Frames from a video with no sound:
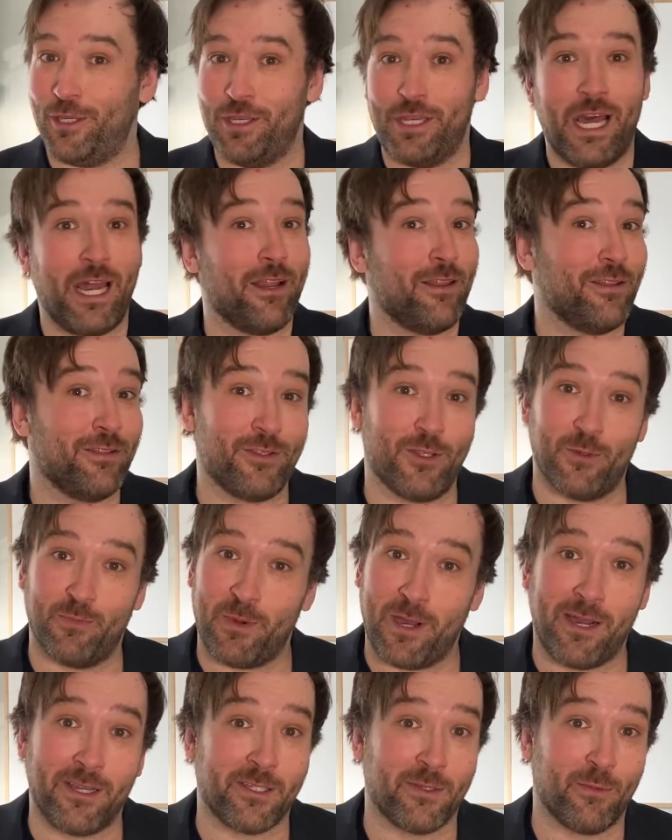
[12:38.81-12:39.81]
none of this is
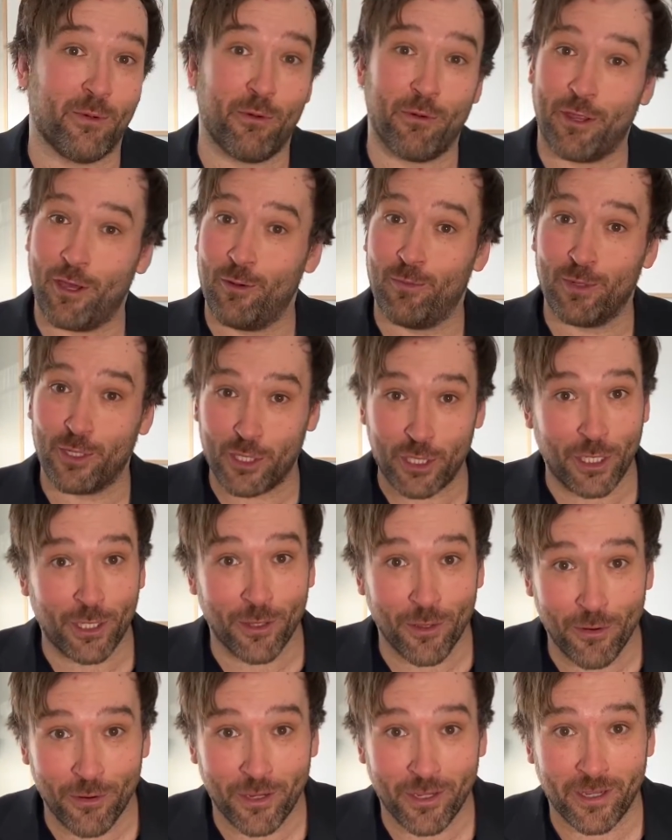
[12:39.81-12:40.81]
possible without machine
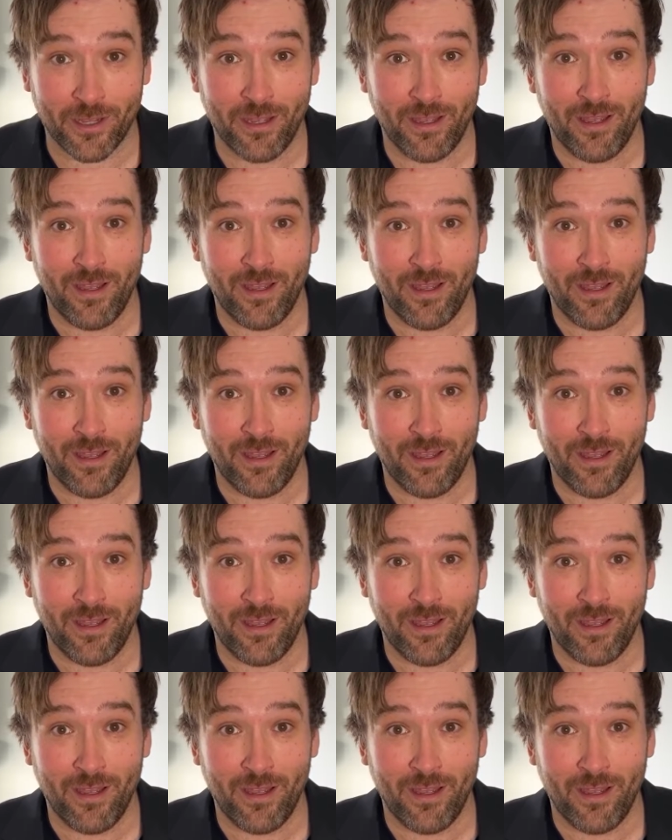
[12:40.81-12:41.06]
learning.